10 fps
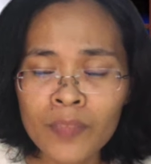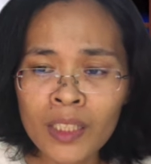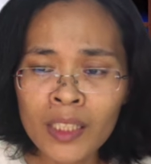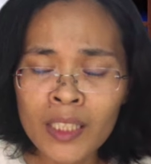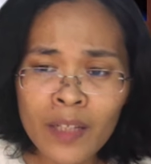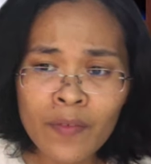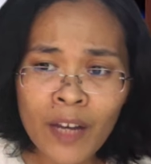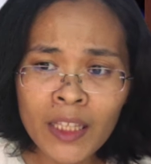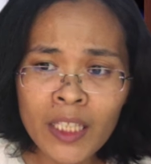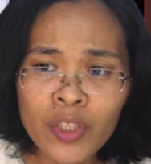the
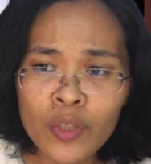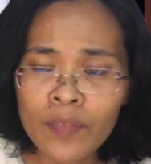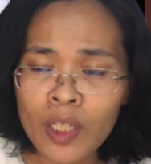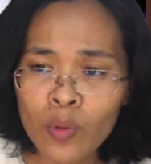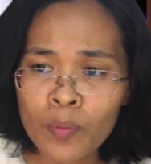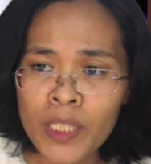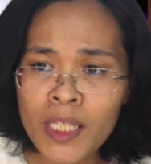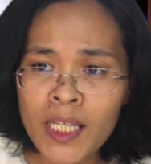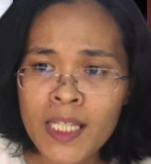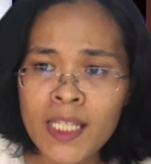advantage of an
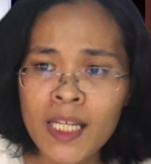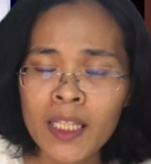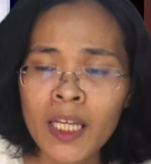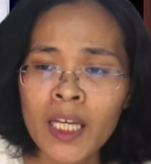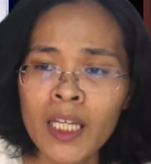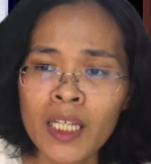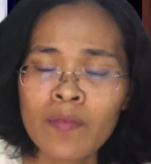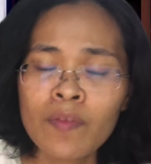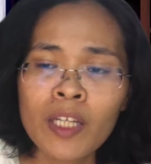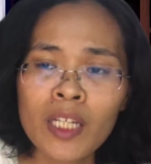OPC is that
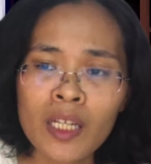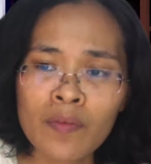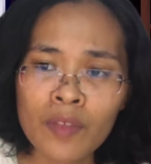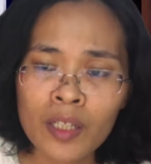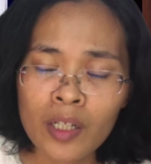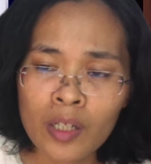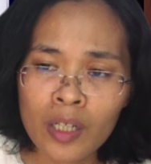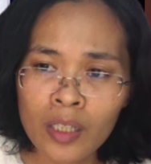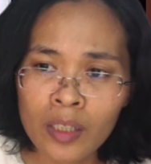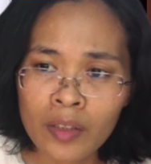even if the
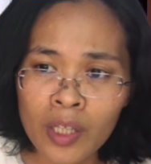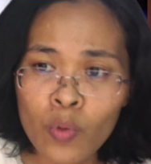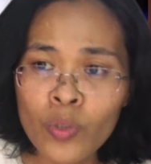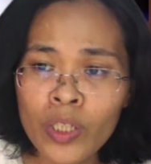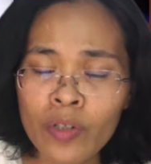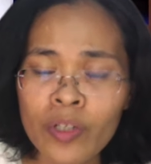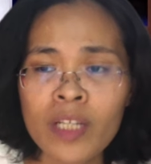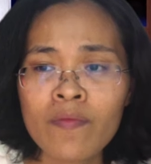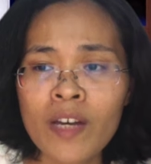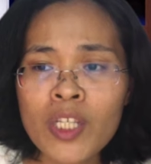owner or the
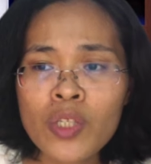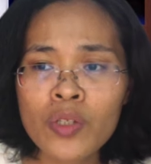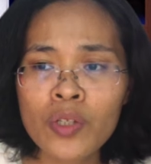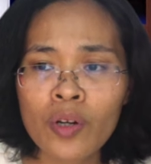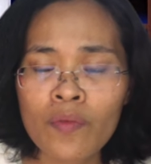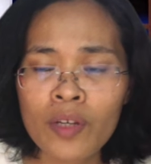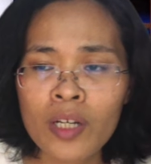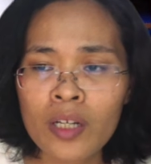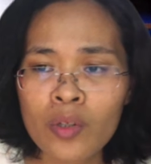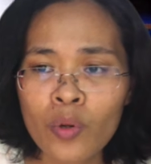investor of the
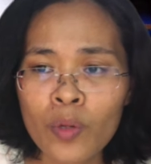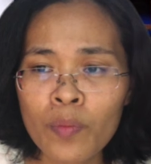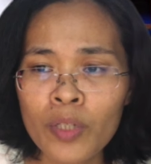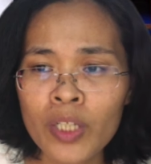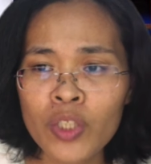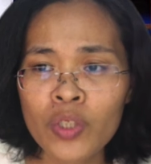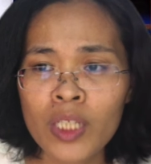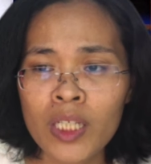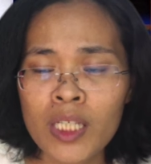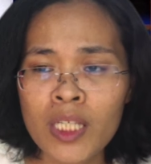corporation
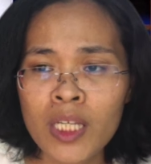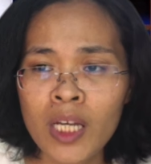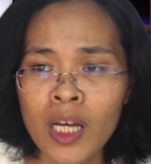is